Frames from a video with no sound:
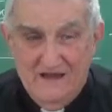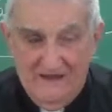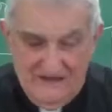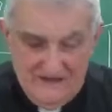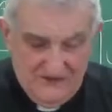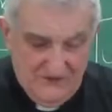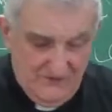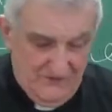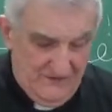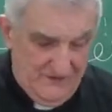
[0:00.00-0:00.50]

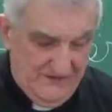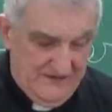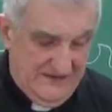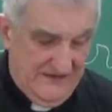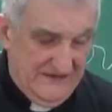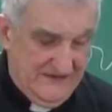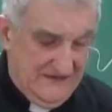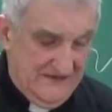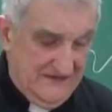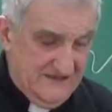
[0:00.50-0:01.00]
So
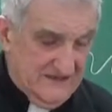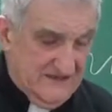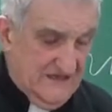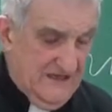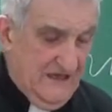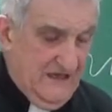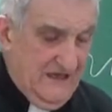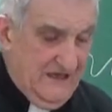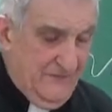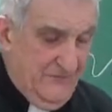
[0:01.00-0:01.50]
that is
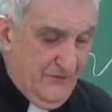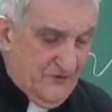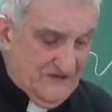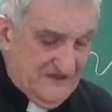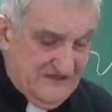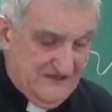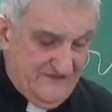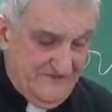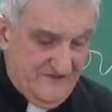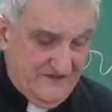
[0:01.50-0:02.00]

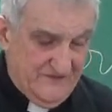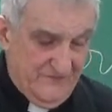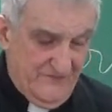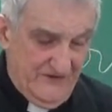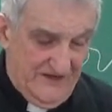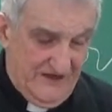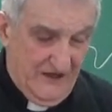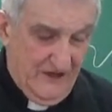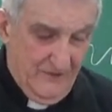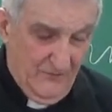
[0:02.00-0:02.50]
positivist. We
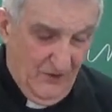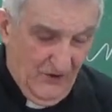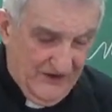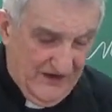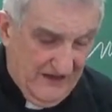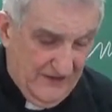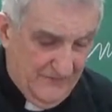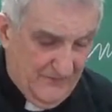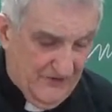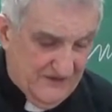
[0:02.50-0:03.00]
call
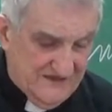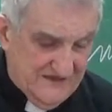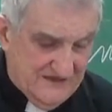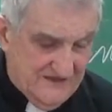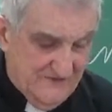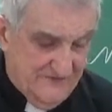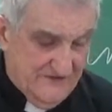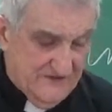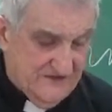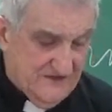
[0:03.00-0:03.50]
moral
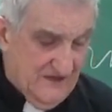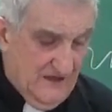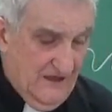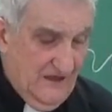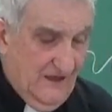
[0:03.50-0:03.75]
positivist.